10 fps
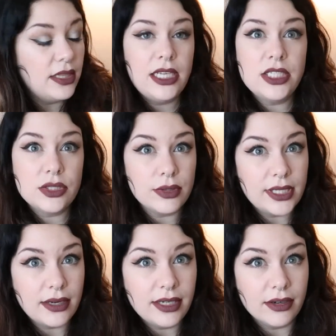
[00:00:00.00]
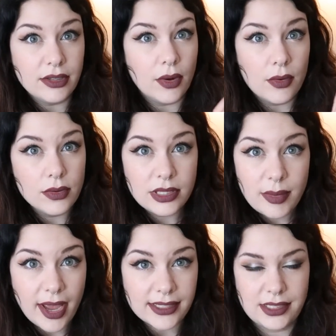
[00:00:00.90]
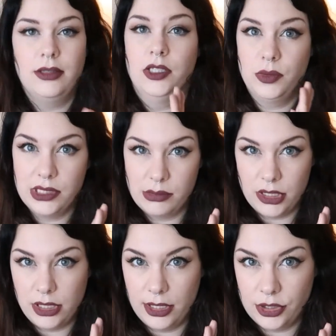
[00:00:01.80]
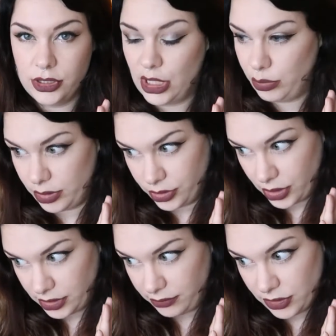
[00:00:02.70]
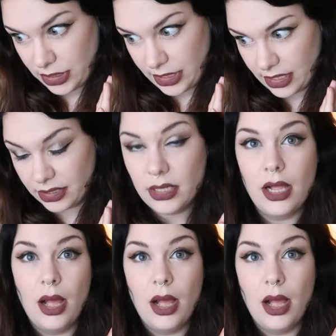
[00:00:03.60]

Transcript: These 3 down here are the only mattes. This one's limited edition. I apologize if you didn't get it.